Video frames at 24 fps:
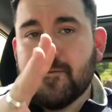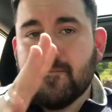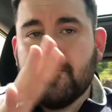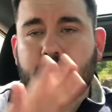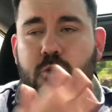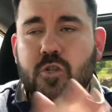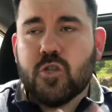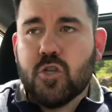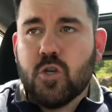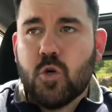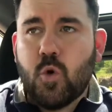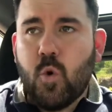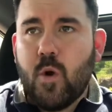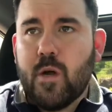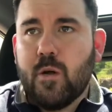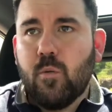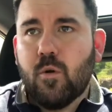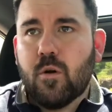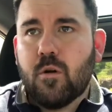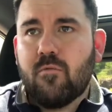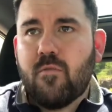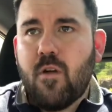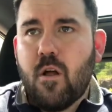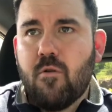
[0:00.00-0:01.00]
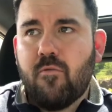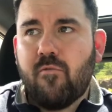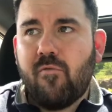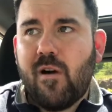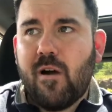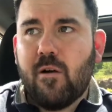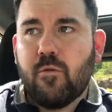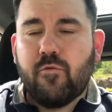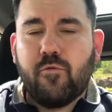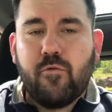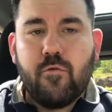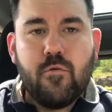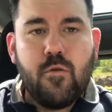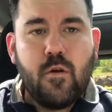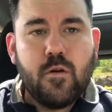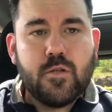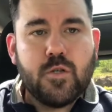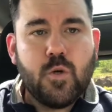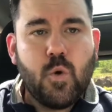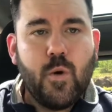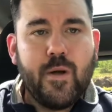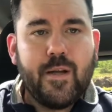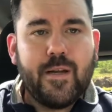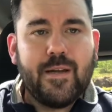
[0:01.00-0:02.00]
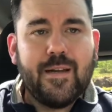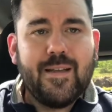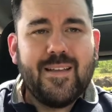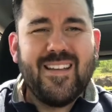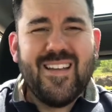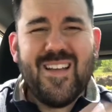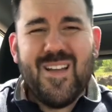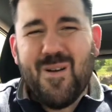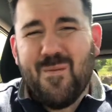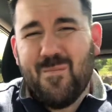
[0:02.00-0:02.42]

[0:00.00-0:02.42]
Just a quick one. I've rattled through those quickly,